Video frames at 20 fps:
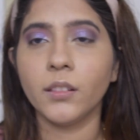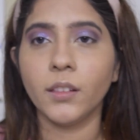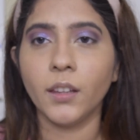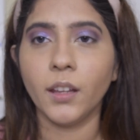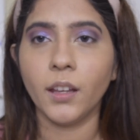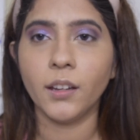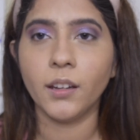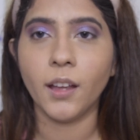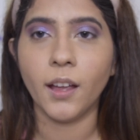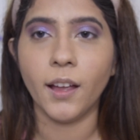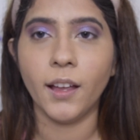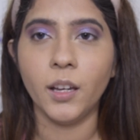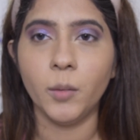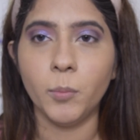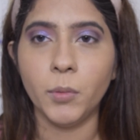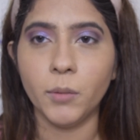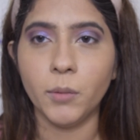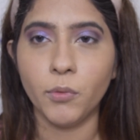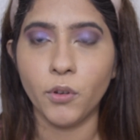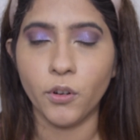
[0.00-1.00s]
Then I'll
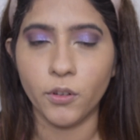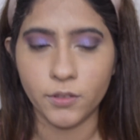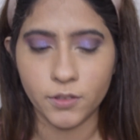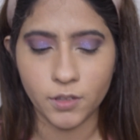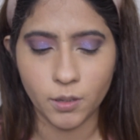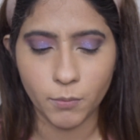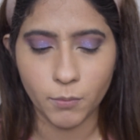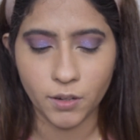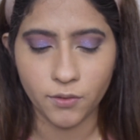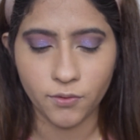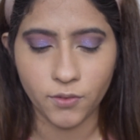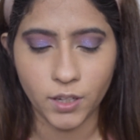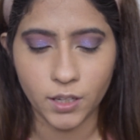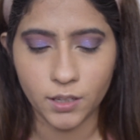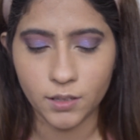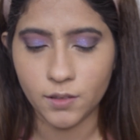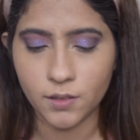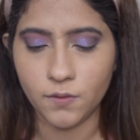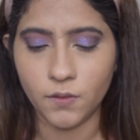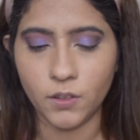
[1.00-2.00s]
be bronzing my
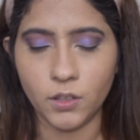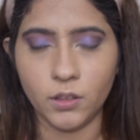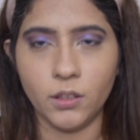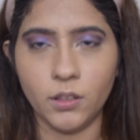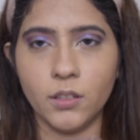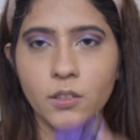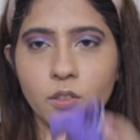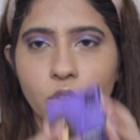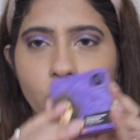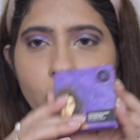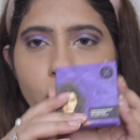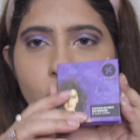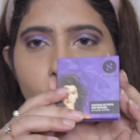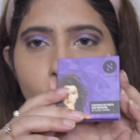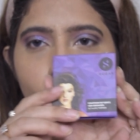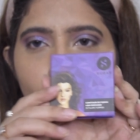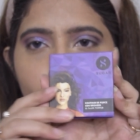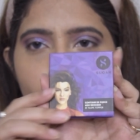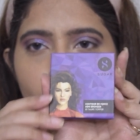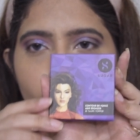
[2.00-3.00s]
face with this
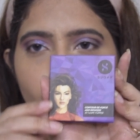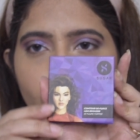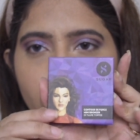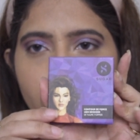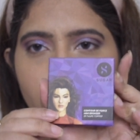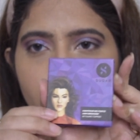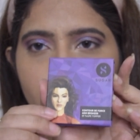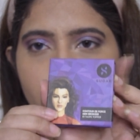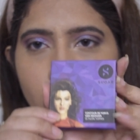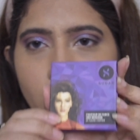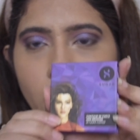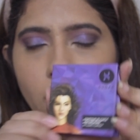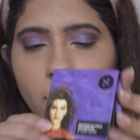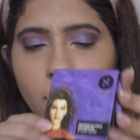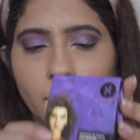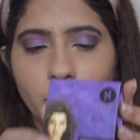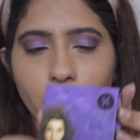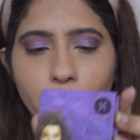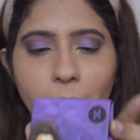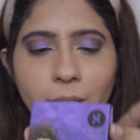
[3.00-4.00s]
Sugar
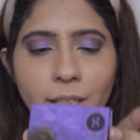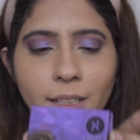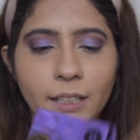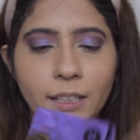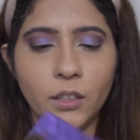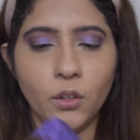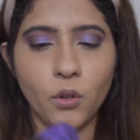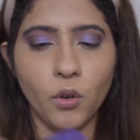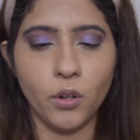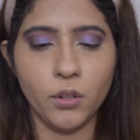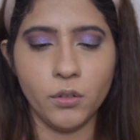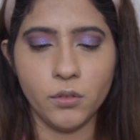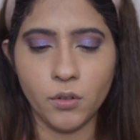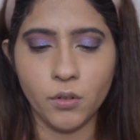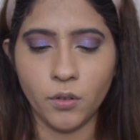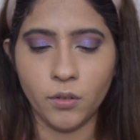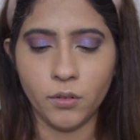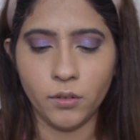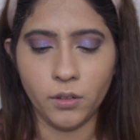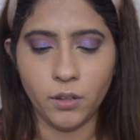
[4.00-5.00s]
Mini
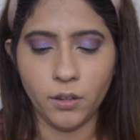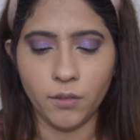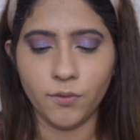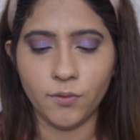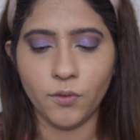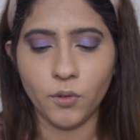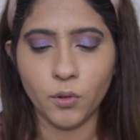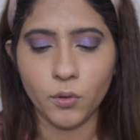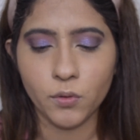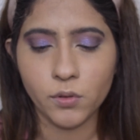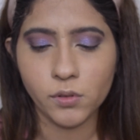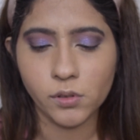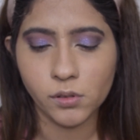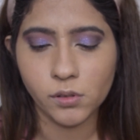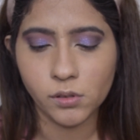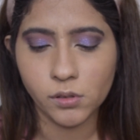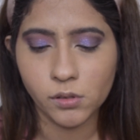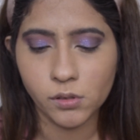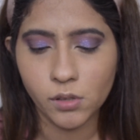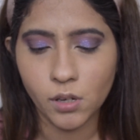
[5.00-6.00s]
Contour de
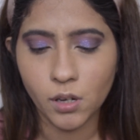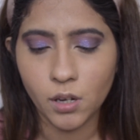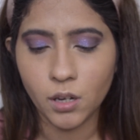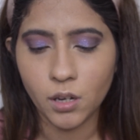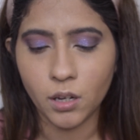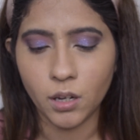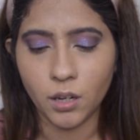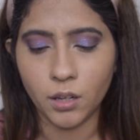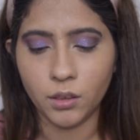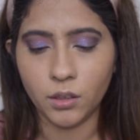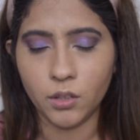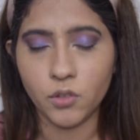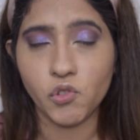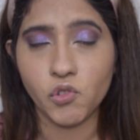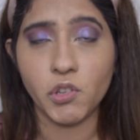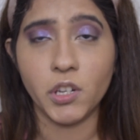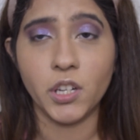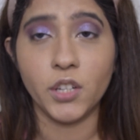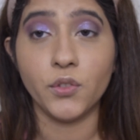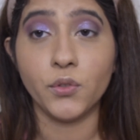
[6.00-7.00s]
Fausse in the
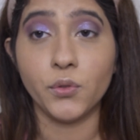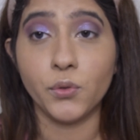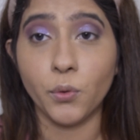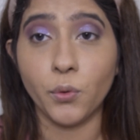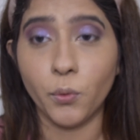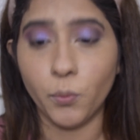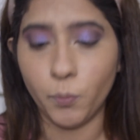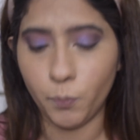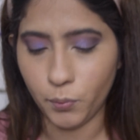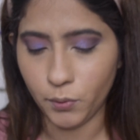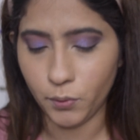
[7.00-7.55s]
shade Taupe.